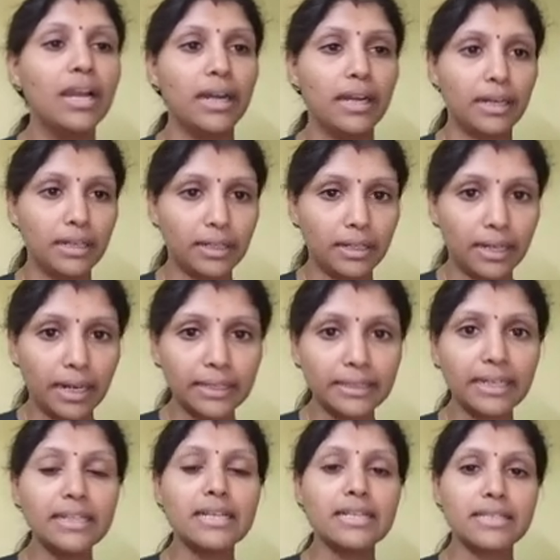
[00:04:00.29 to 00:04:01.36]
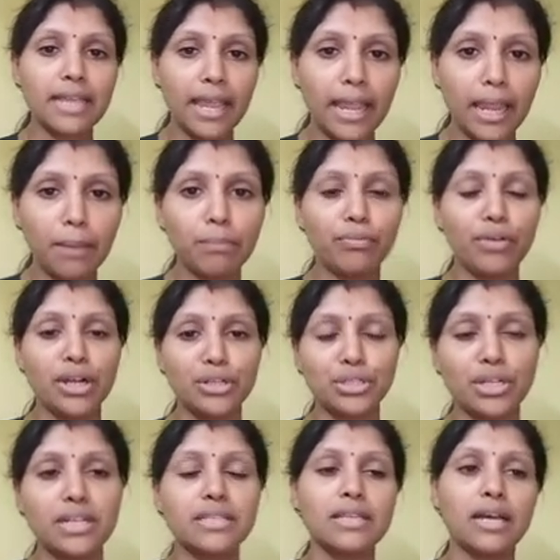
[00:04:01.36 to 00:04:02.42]
And then the same
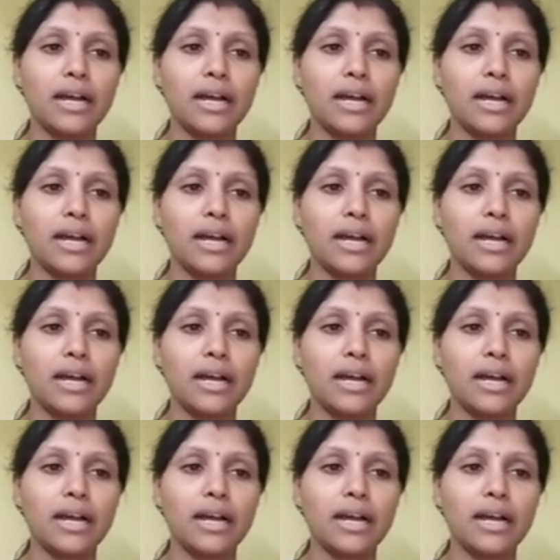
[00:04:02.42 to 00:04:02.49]
functions here